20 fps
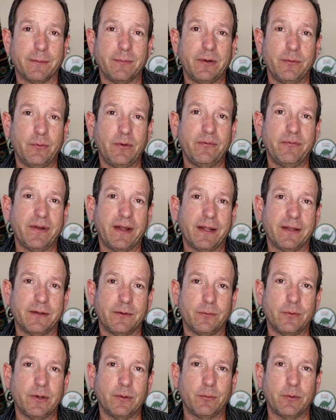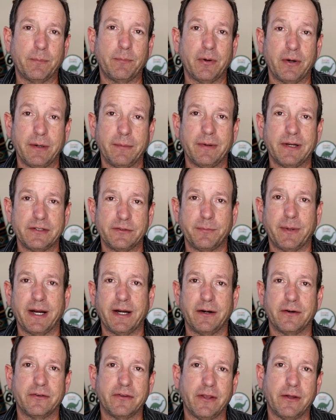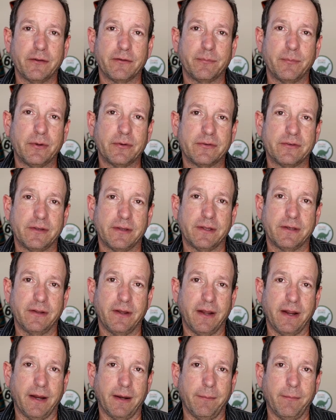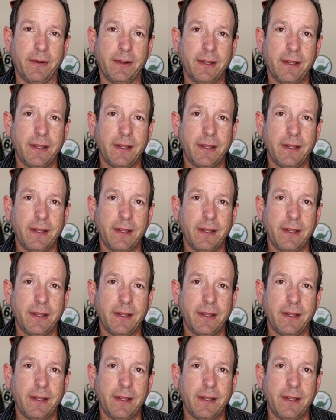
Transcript: I mean, we found that we were pretty much by ourselves most of the time.